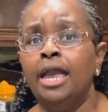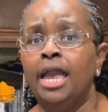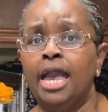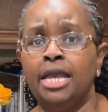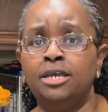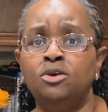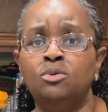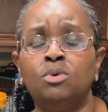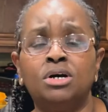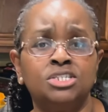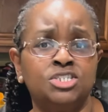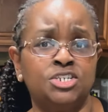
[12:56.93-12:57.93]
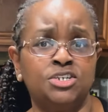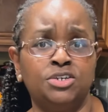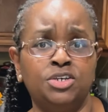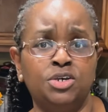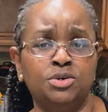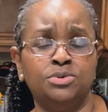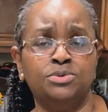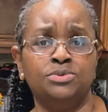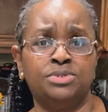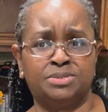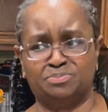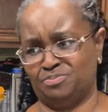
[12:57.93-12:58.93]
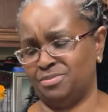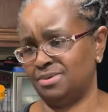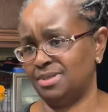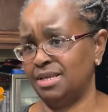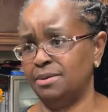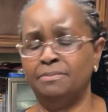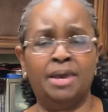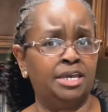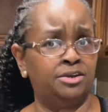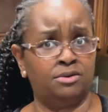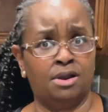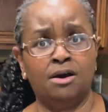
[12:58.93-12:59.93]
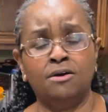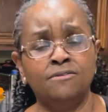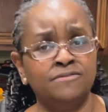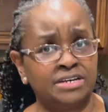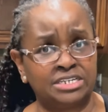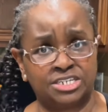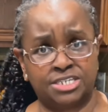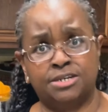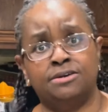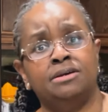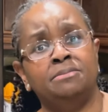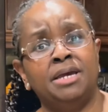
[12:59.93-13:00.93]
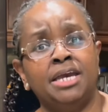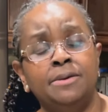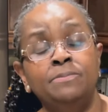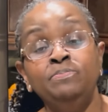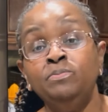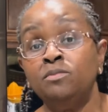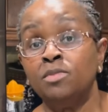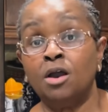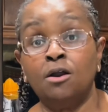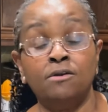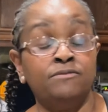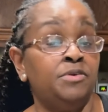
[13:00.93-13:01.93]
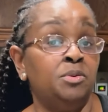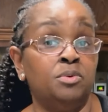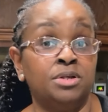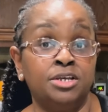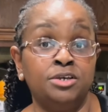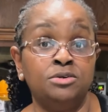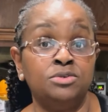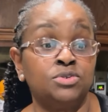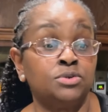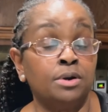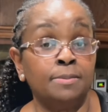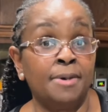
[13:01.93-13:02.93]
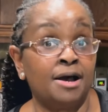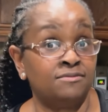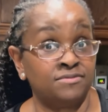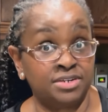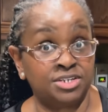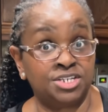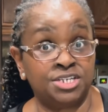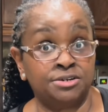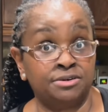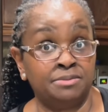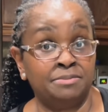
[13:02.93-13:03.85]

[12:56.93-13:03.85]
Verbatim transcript: and you want to use, make your own vegetarian meat or if you want to use store-bought vegetarian